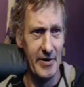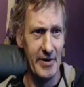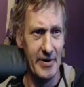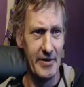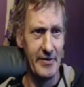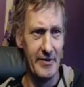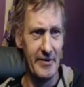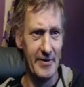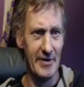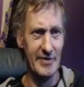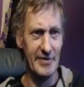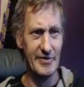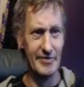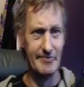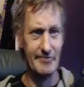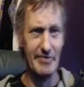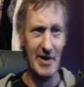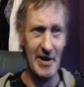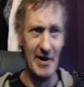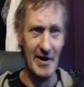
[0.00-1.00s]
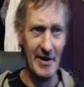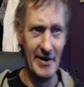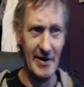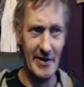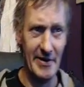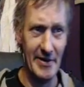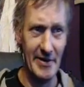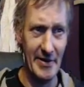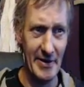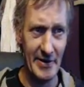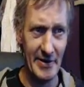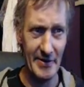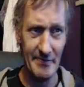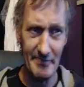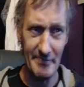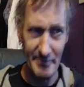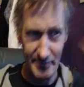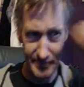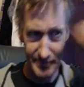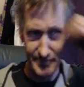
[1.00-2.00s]
caught spying on
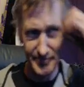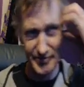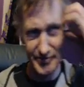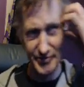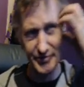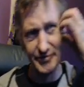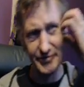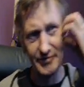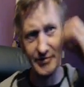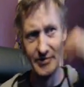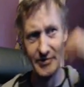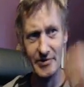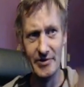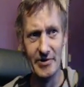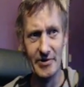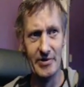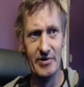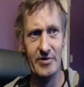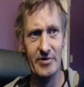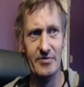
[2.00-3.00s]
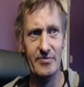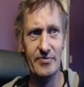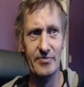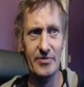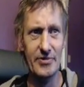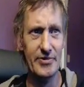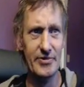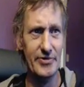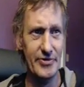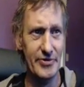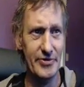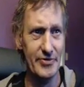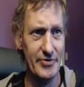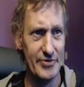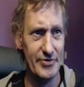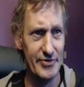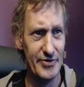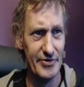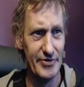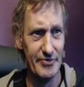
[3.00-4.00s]
certain
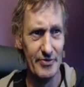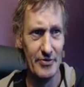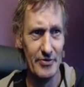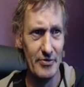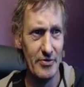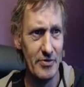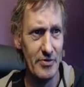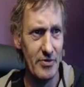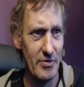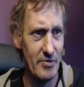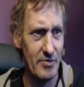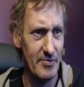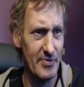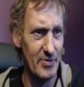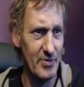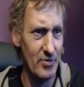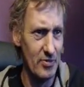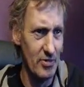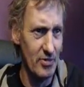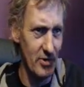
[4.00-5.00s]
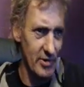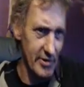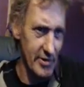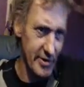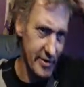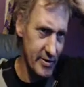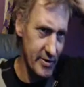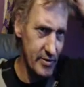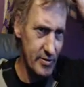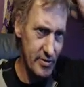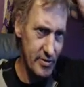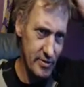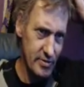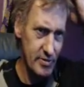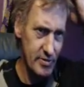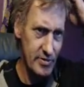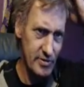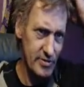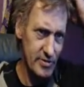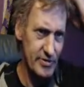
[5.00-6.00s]
individuals, oh boy,
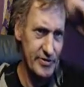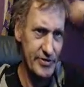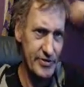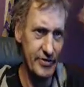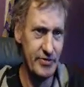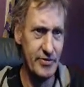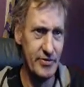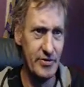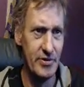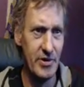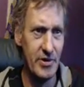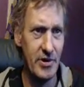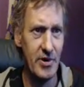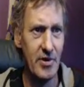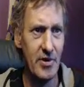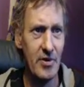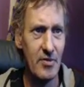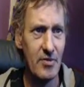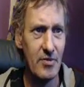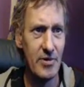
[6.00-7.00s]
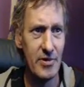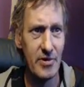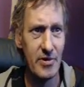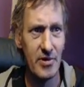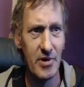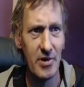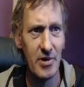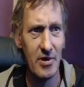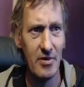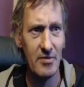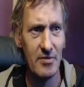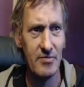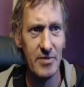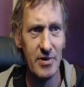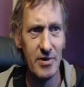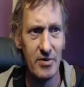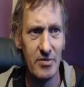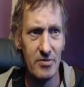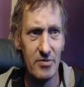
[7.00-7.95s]
sure in hell wouldn't call me no.